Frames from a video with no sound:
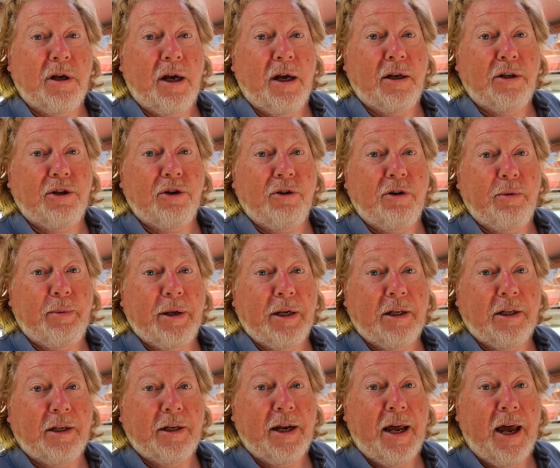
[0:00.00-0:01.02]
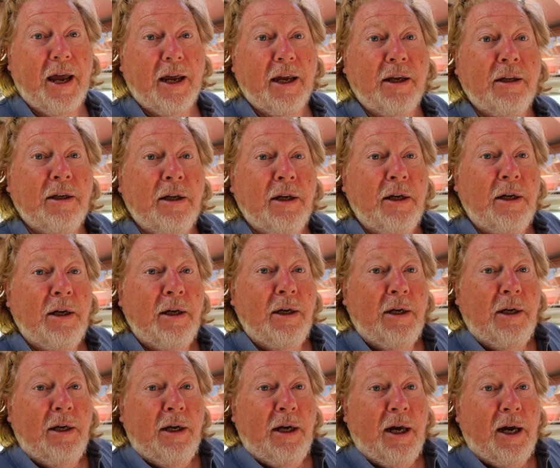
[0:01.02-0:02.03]
uh, during the middle of the day
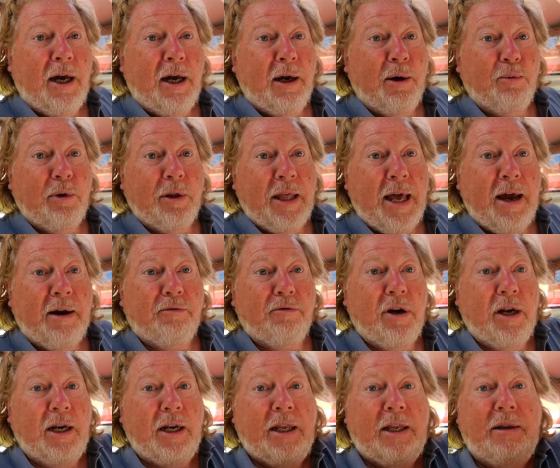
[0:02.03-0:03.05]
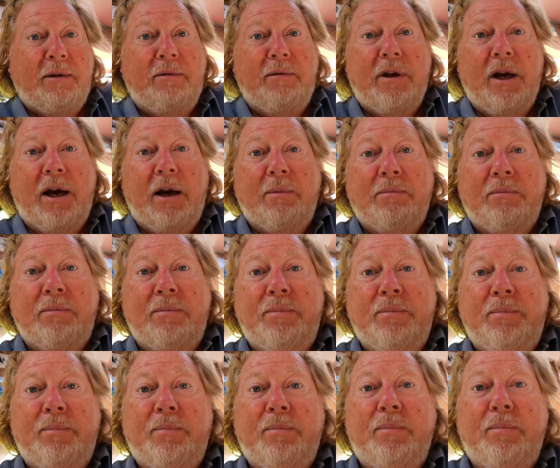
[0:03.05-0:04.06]
uh, without really um,
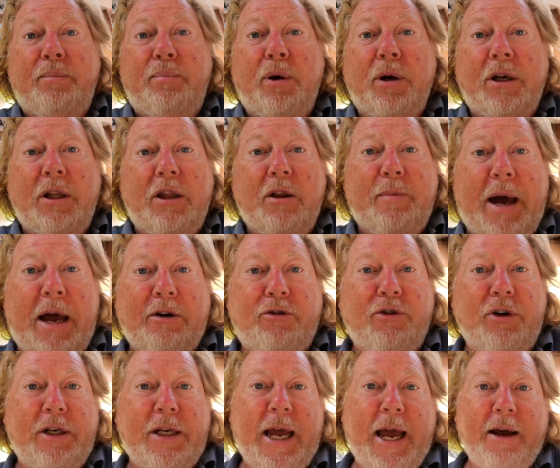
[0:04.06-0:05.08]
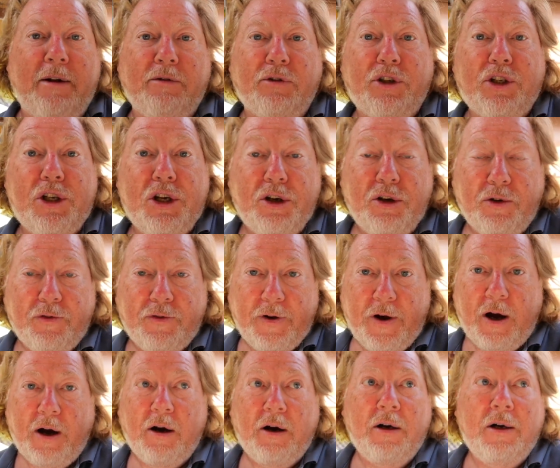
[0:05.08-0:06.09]
pulling the battery down too
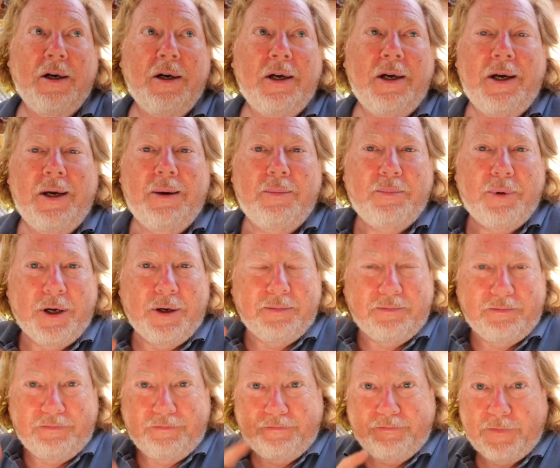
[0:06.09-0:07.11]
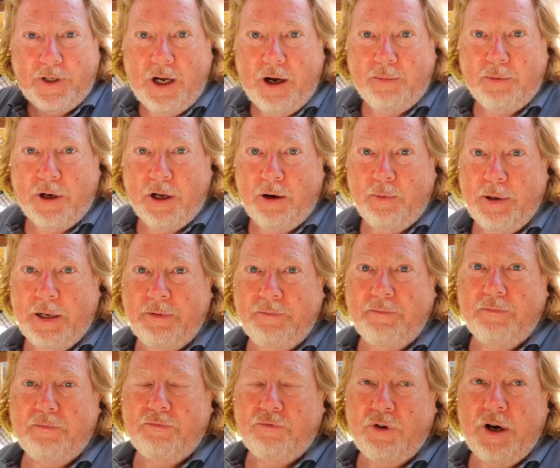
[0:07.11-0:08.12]
far. But I'm going to be
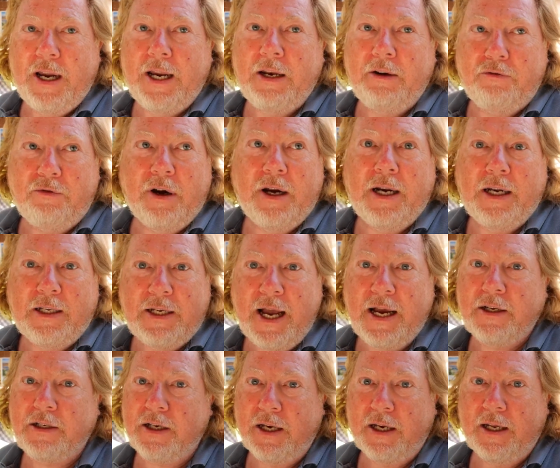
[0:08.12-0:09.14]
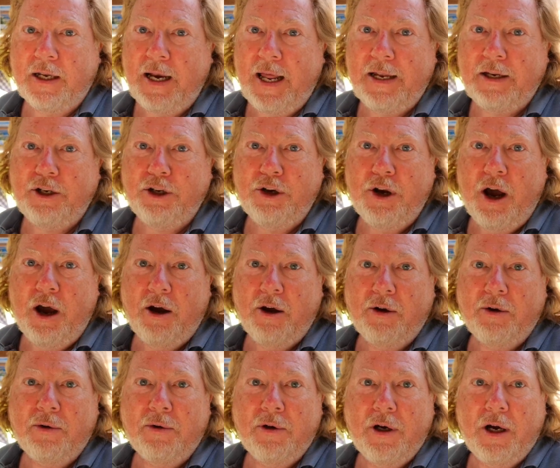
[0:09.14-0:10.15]
really, really testing and letting you
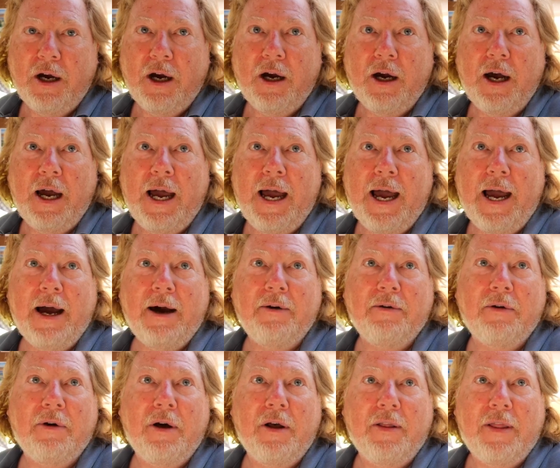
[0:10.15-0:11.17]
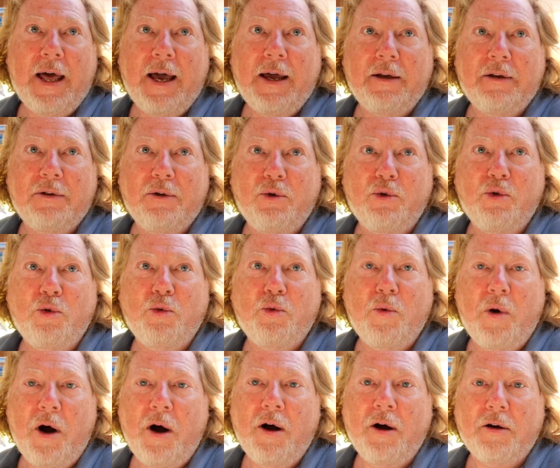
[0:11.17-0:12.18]
know uh, how that all
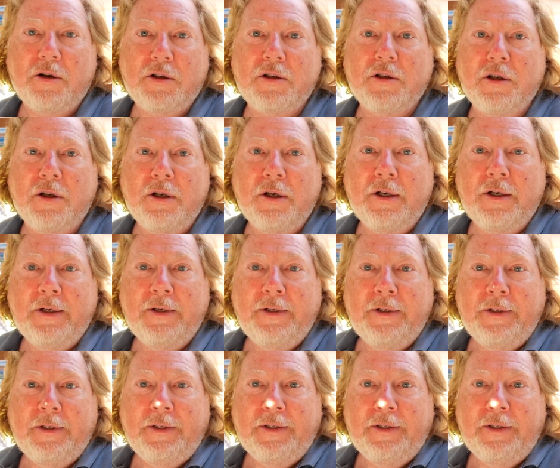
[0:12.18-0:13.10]
works. So